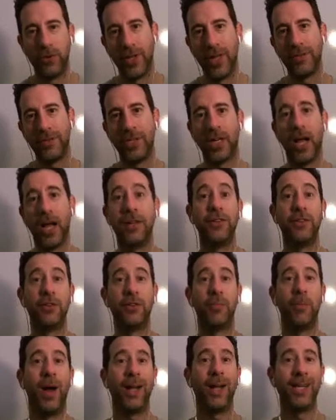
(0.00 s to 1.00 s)
So that's it, guys. These
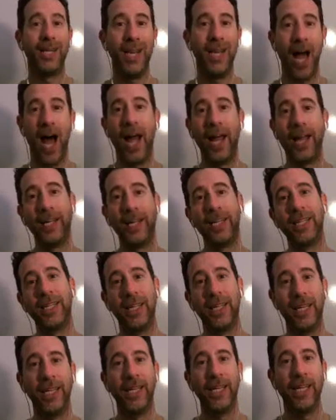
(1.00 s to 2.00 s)
are my 9
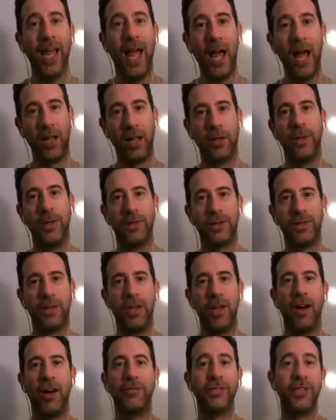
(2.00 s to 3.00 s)
key elements
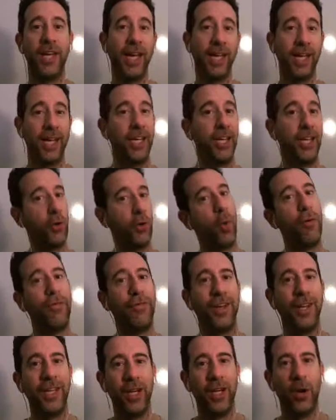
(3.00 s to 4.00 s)
of taking your
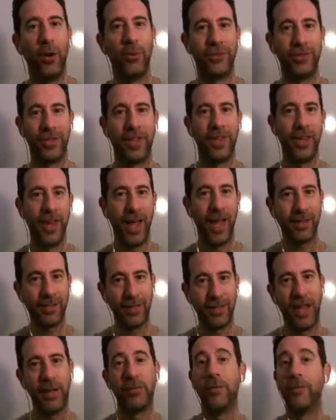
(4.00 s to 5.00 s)
videos to the next
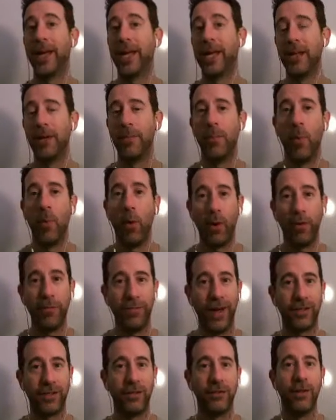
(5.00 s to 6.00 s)
level, making them more
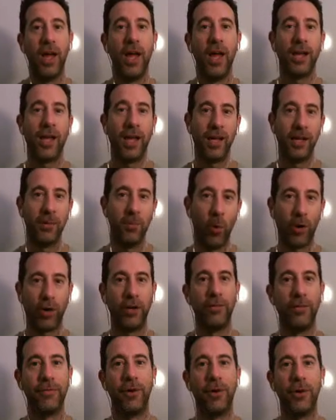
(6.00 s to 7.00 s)
effective, getting more
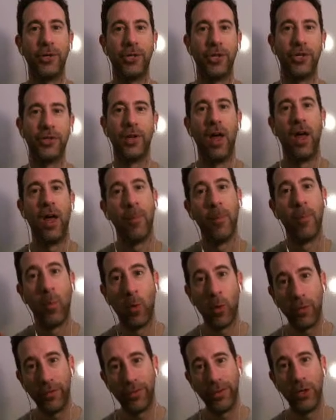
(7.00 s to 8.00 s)
conversions,
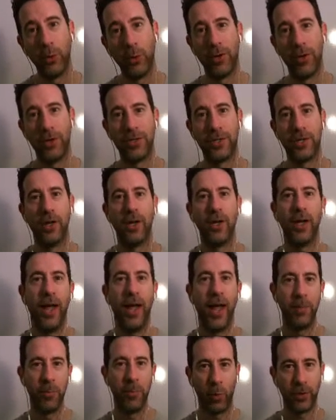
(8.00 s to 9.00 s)
more viewers,
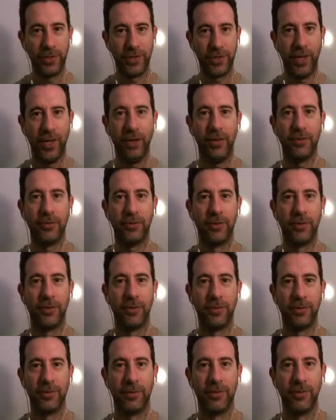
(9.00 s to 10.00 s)
and more sales.
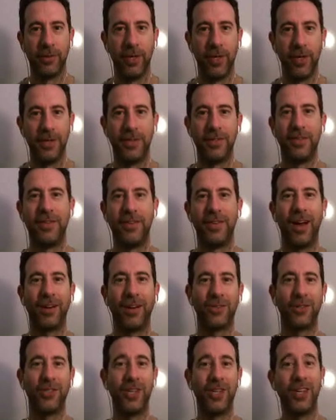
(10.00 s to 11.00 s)
This is
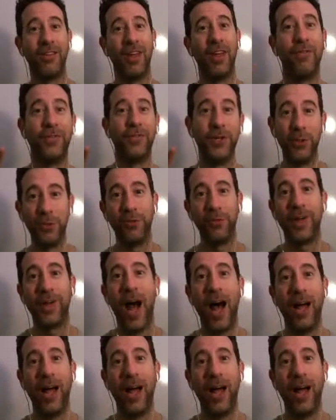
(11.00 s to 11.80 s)
Dr. Steve. If you've